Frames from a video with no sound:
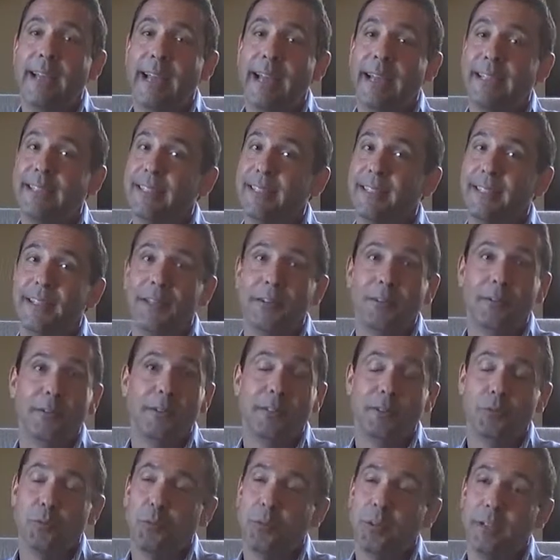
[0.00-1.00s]
as a leader,
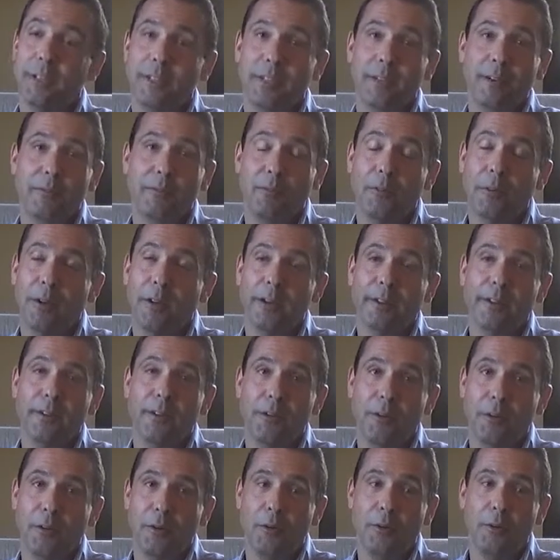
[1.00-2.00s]
it's really different,
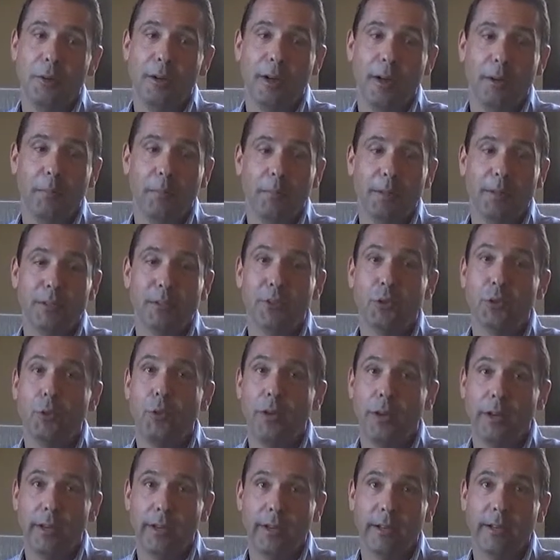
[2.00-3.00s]
you know, and I'm
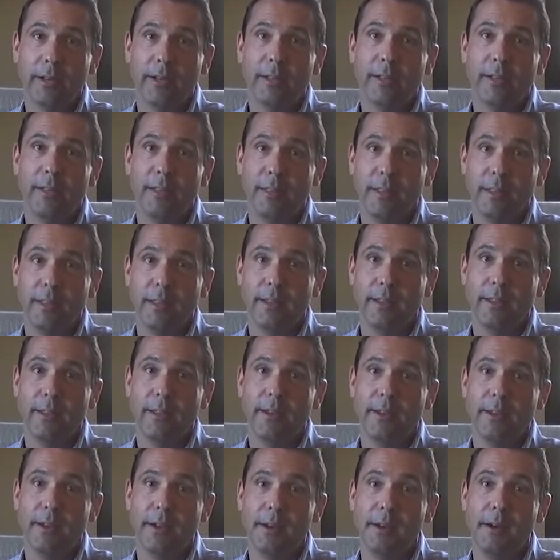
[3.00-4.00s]
enjoying
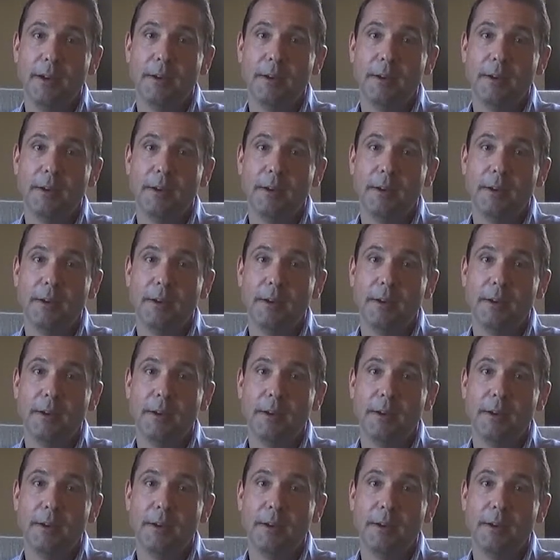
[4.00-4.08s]
the